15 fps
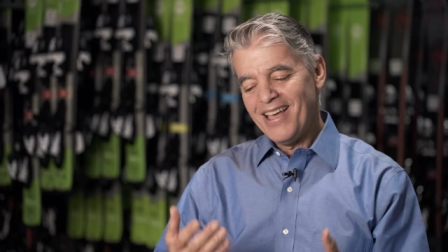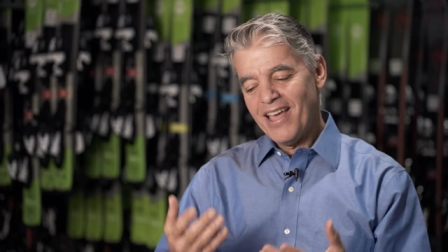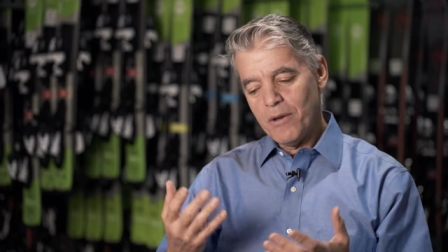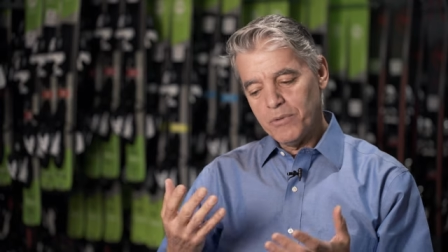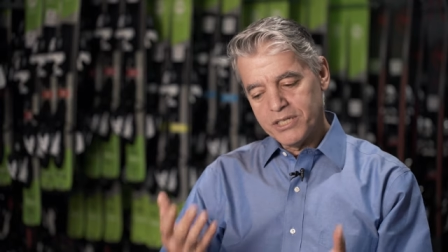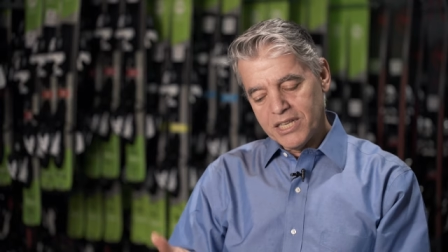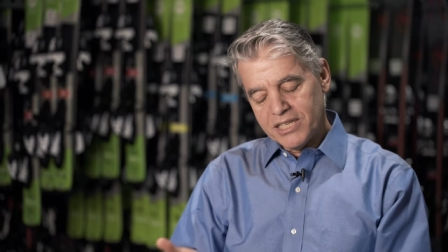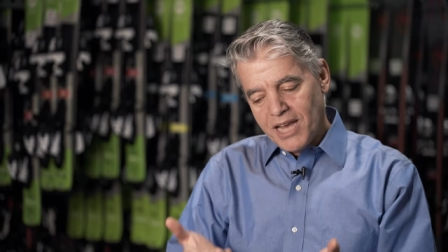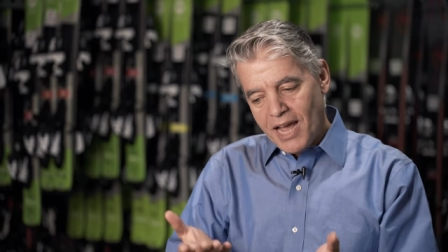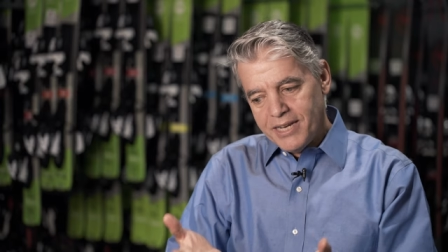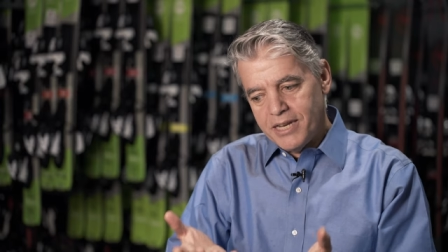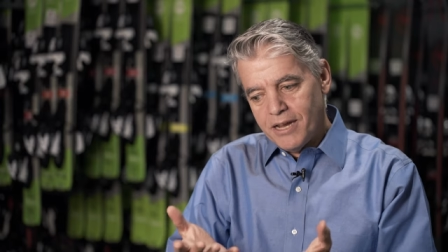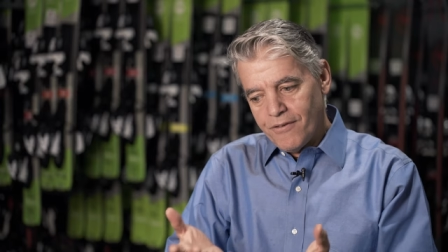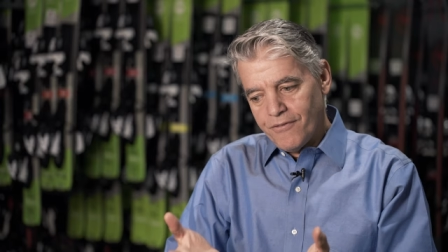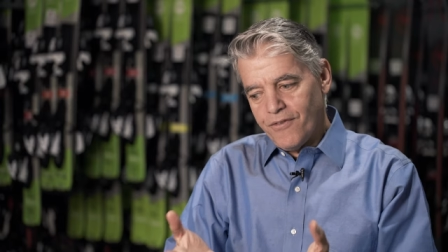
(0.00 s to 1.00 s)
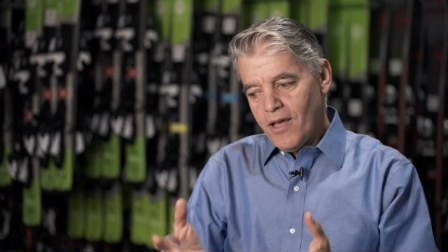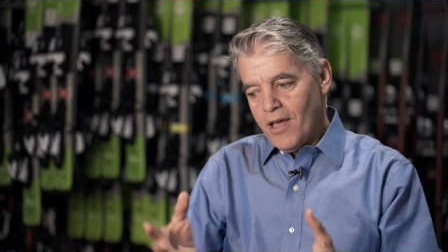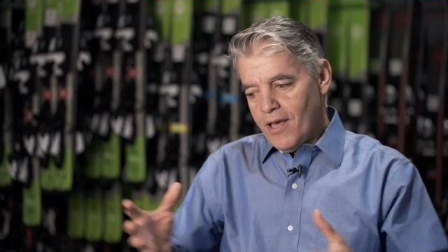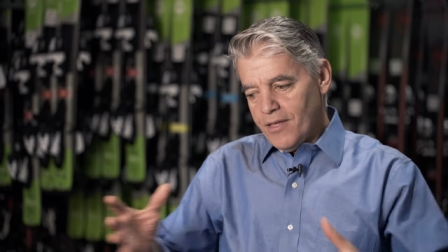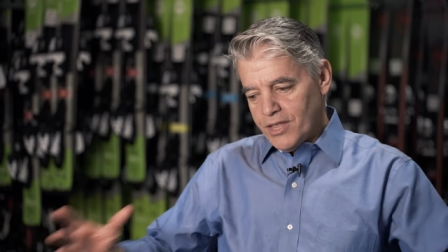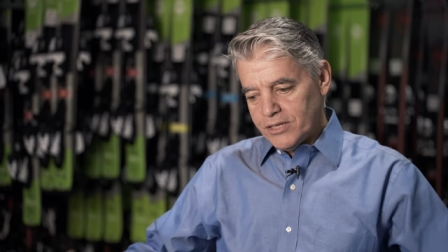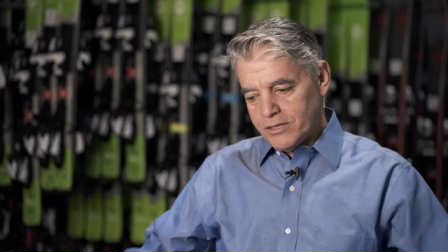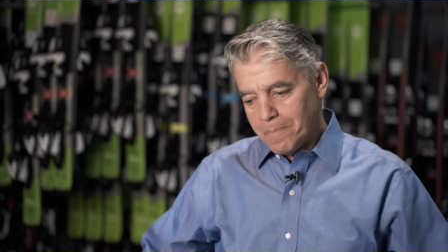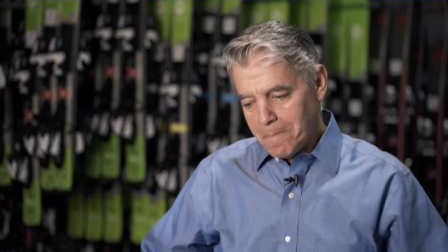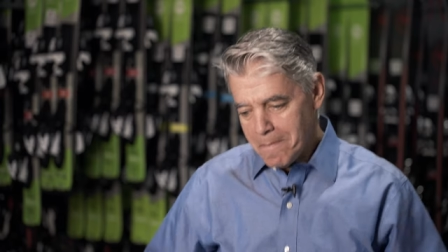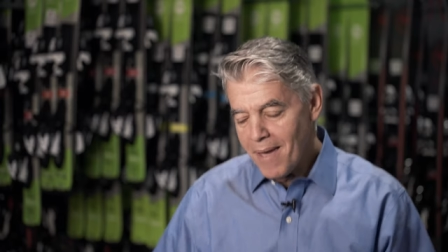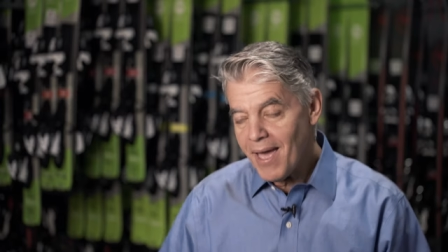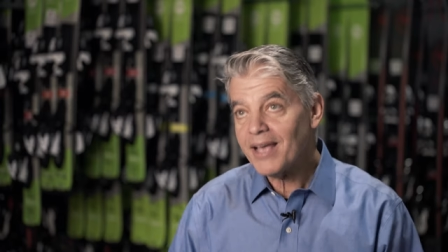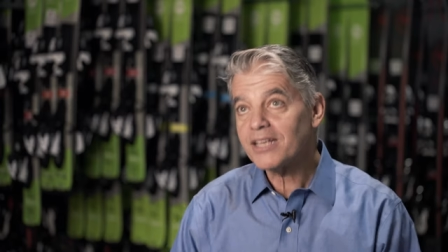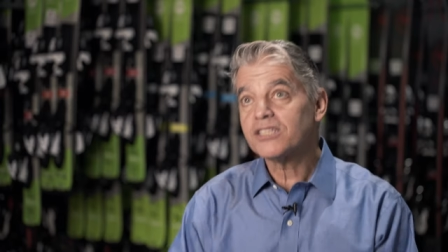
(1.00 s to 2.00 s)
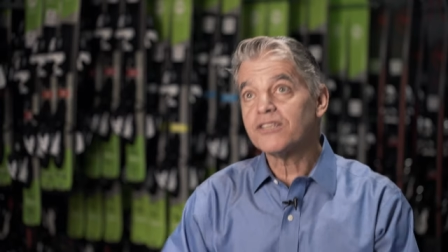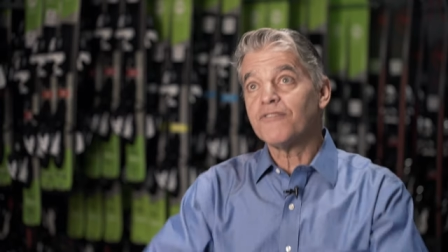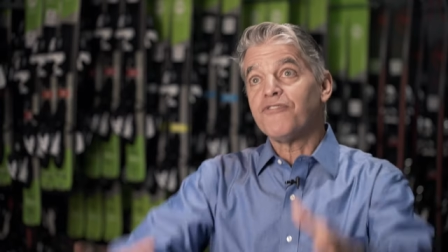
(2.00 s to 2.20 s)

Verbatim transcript: It was this idea of this massive